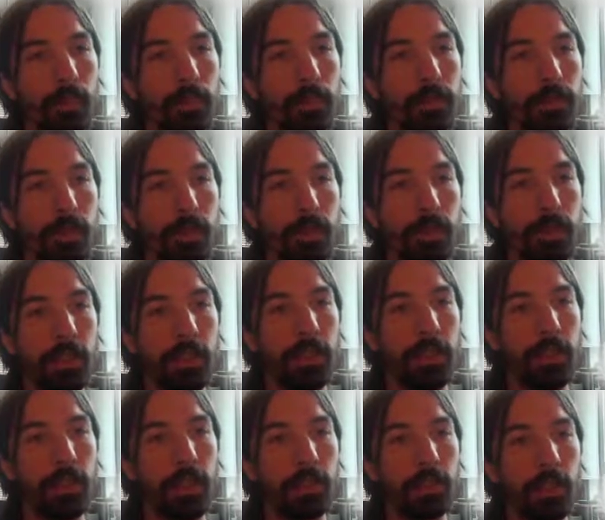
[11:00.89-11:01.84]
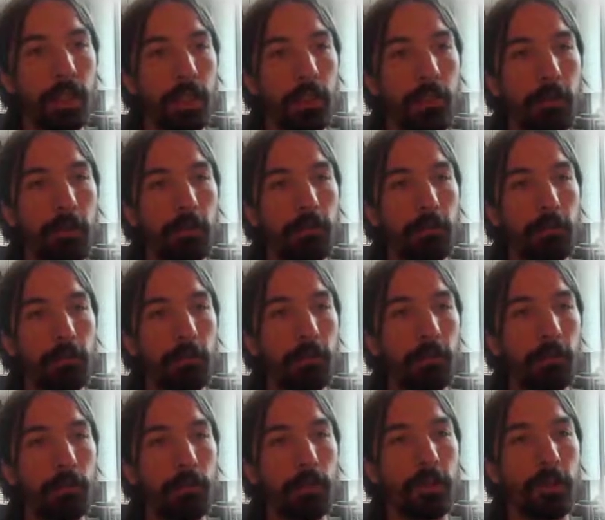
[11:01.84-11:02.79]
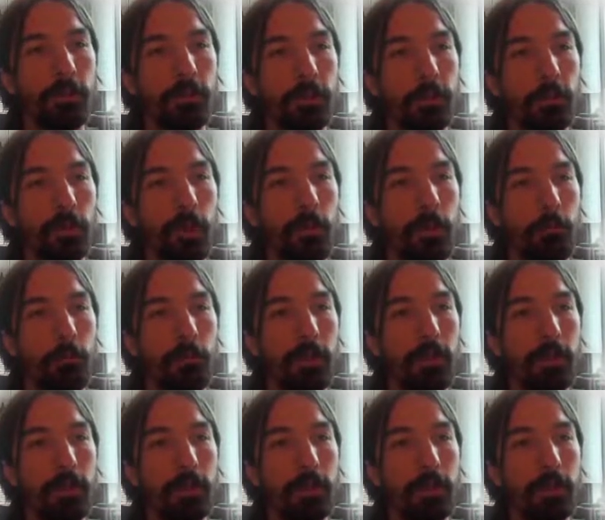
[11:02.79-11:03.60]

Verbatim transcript: say that I, so the cumulative histogram, I will